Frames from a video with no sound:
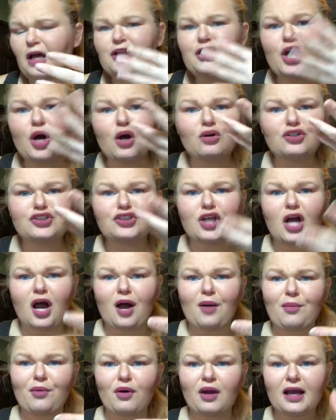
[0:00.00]
nose
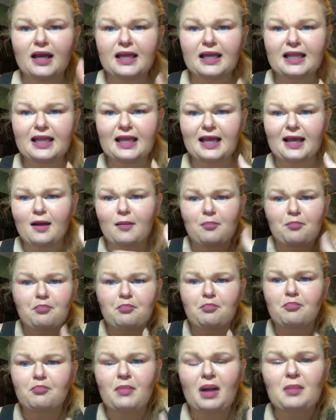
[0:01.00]
job. Or I could get
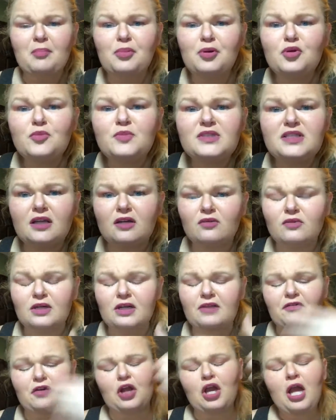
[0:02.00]
my boobs done or
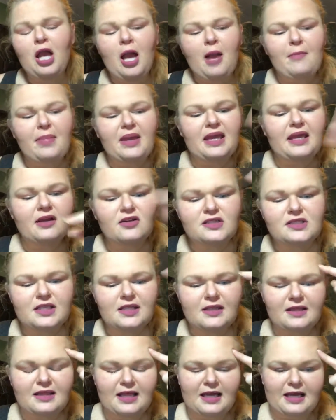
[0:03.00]
whatever. But here's
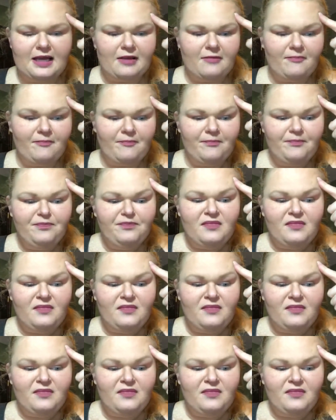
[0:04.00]
the thing.